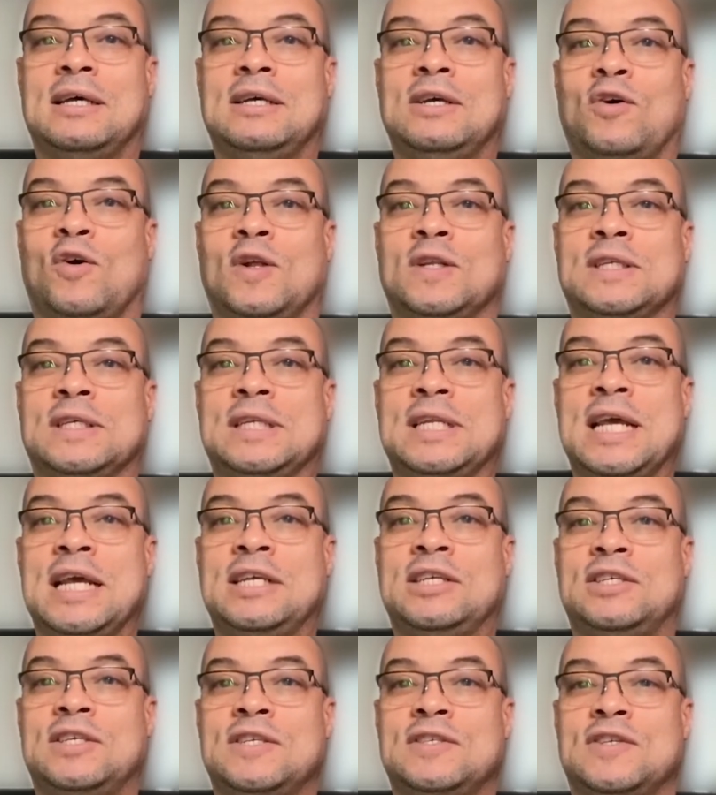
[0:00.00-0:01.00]
all the
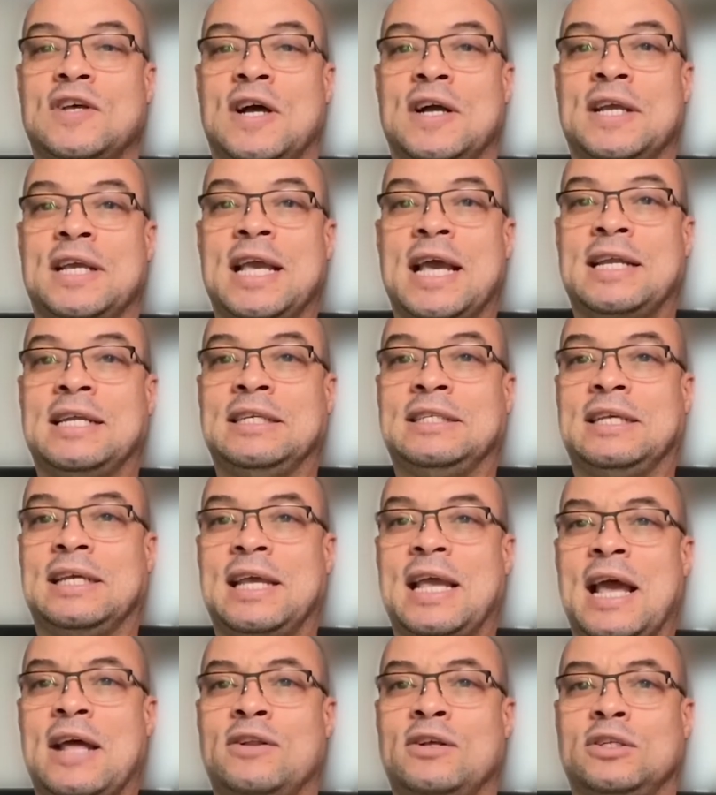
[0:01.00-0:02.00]
nations are getting
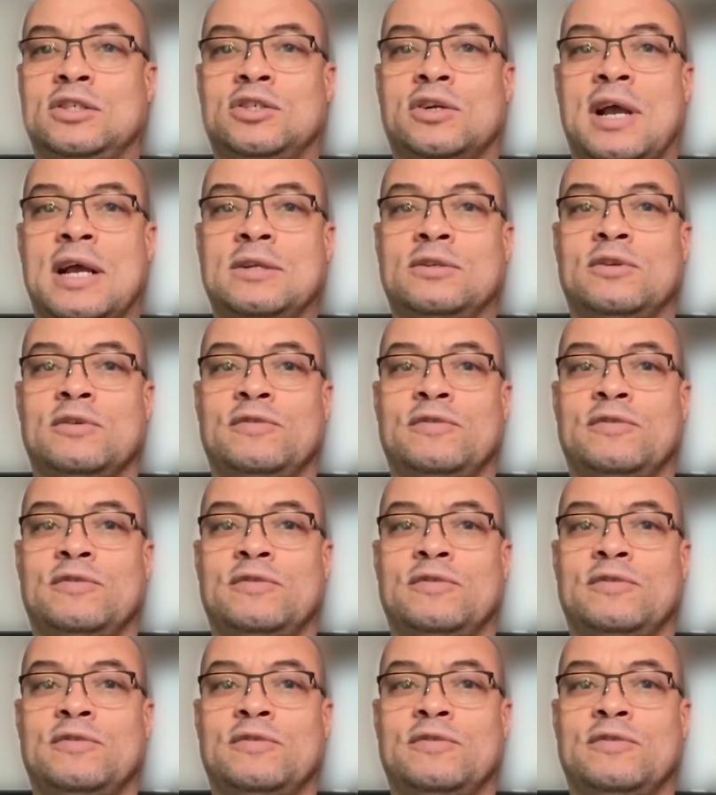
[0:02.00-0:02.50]
together trying